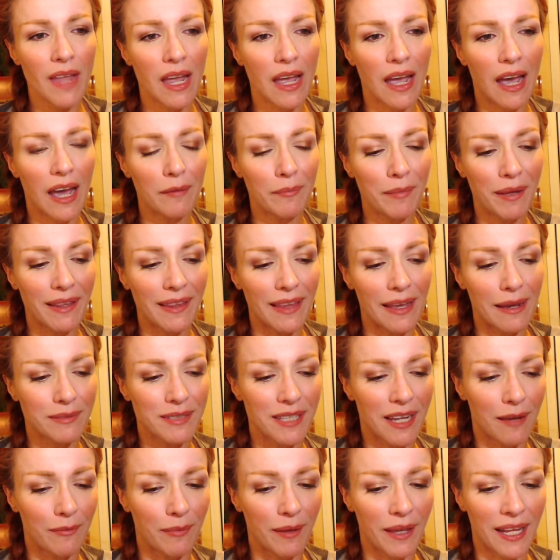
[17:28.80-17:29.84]
on my
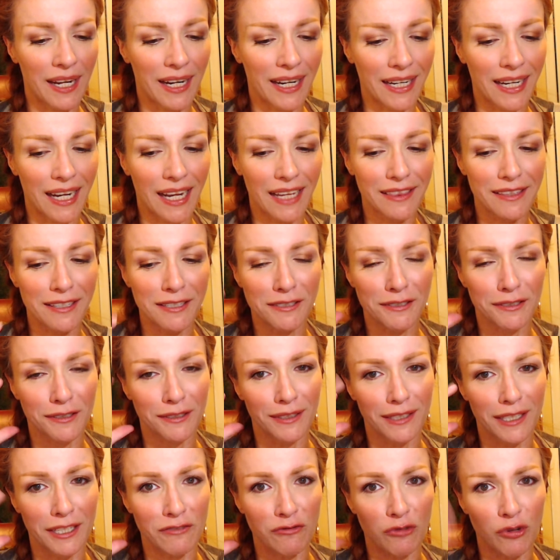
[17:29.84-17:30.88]
laptop, and I got this little
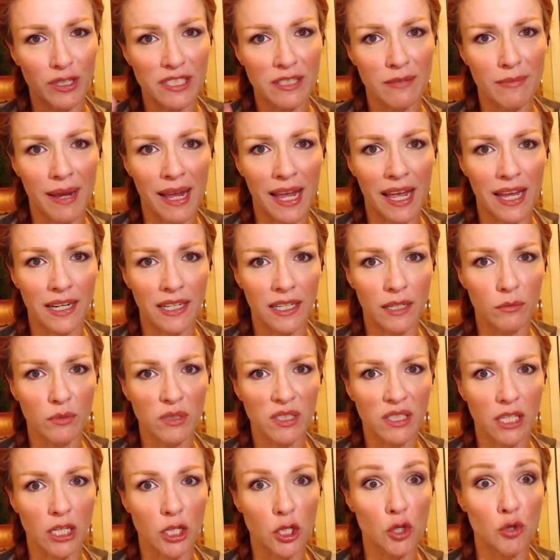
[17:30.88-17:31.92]
voice in my head, and it was
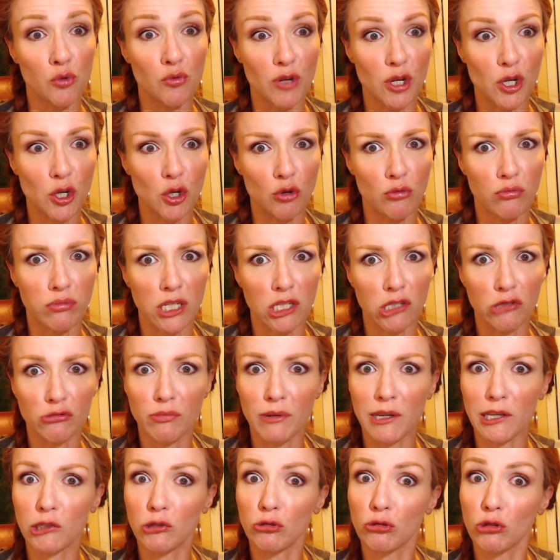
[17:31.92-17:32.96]
like, you need to go buy this
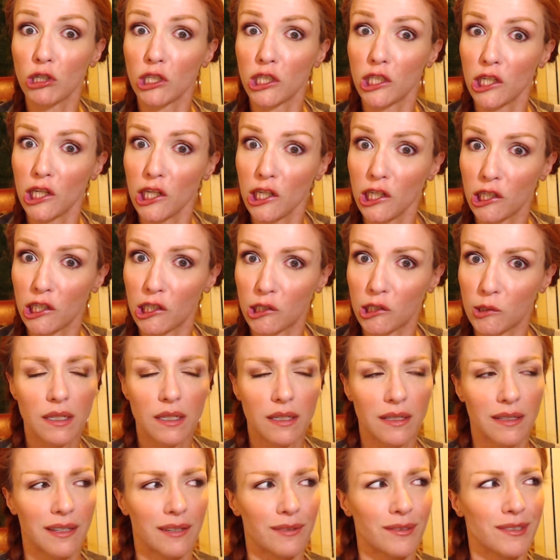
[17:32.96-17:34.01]
palette right now.
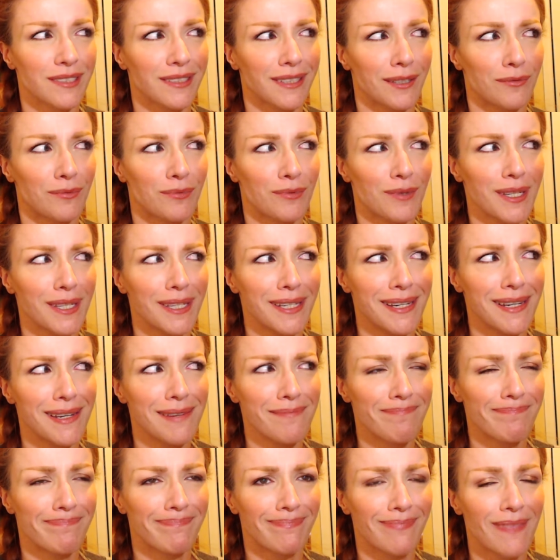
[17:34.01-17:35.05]
I was like, really?
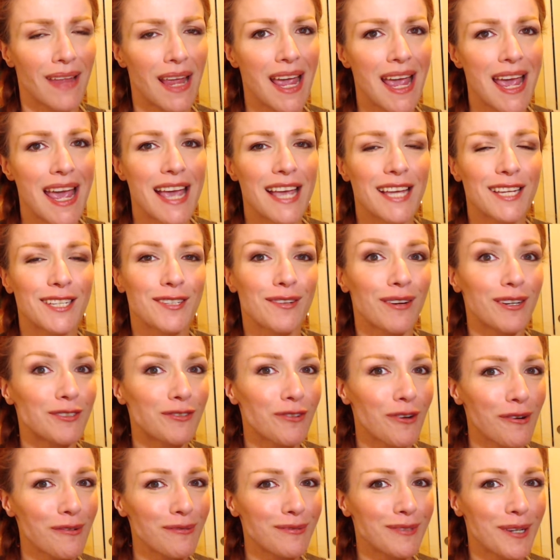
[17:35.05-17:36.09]
So I
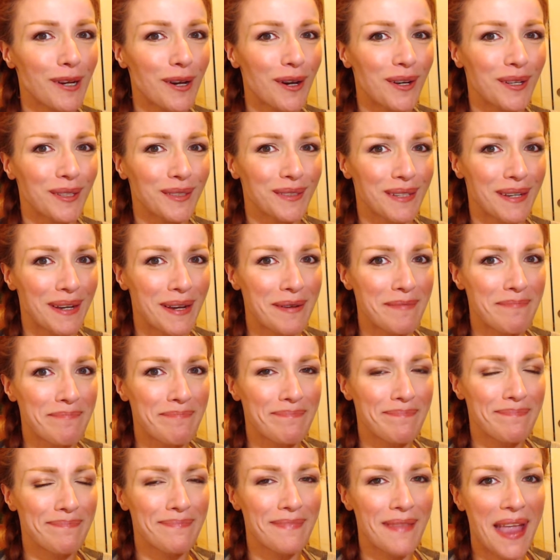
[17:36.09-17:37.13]
drove to Ulta.
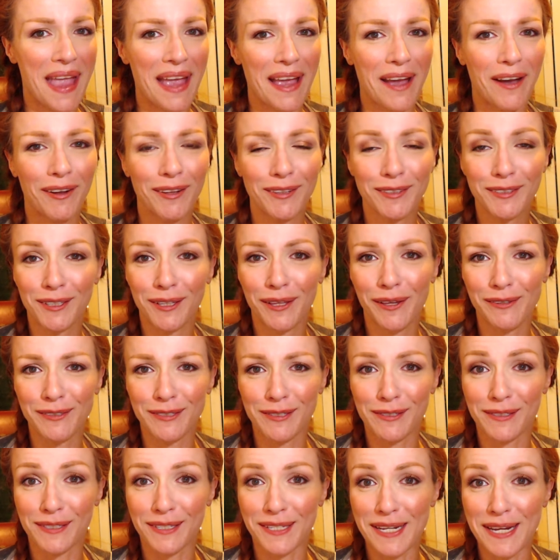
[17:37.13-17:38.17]
Ulta
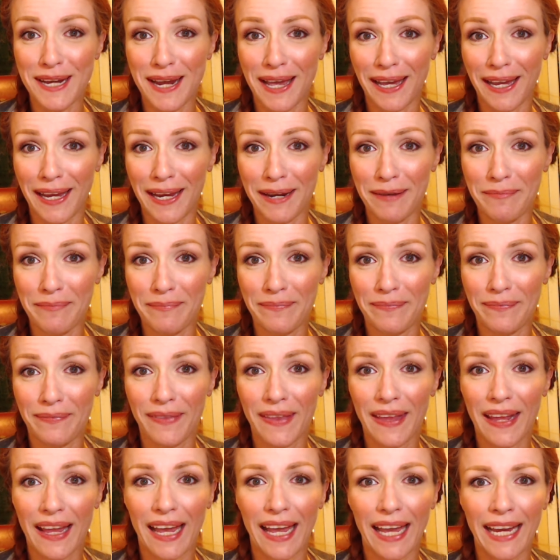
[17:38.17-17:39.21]
closes at 9.
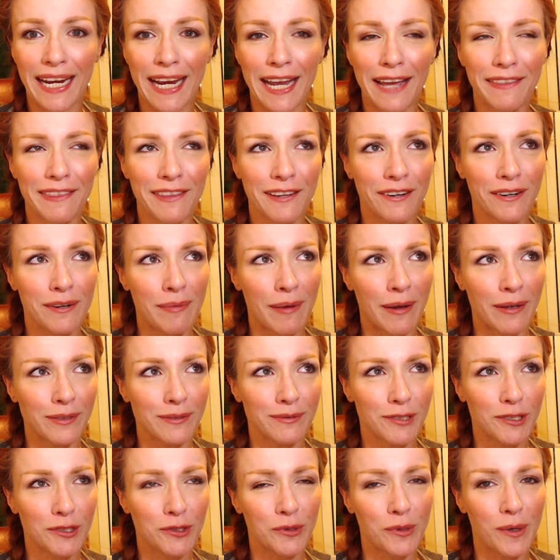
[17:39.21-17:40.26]
I got there at about
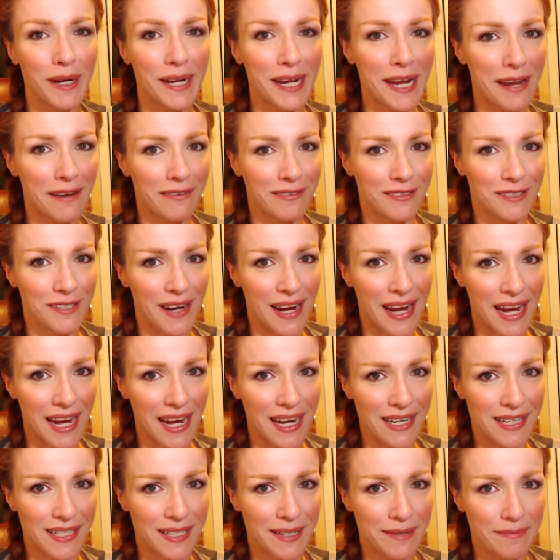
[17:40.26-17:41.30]
20 after
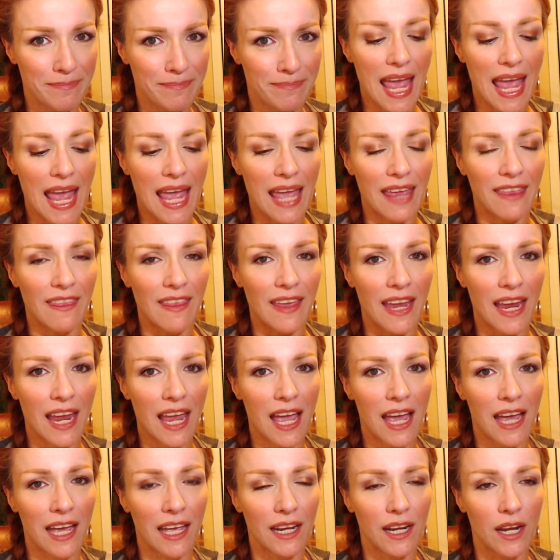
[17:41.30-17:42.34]
8, and they
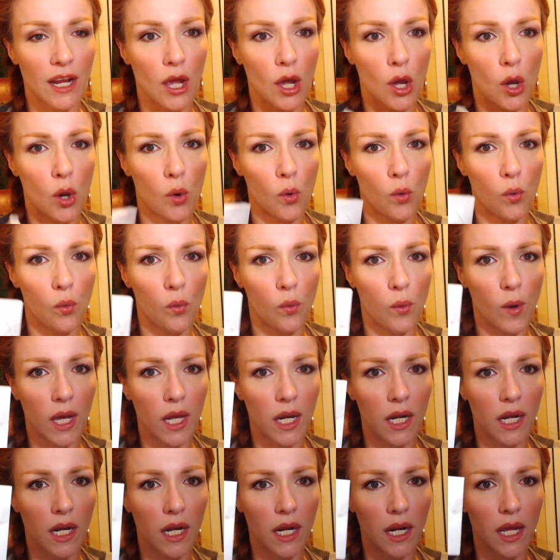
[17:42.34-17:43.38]
had
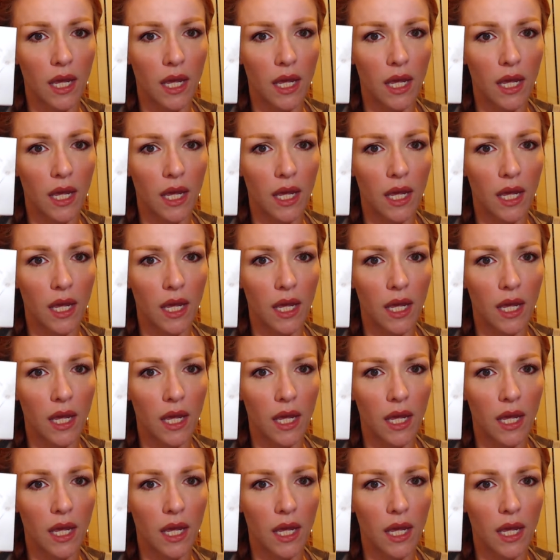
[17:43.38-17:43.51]
1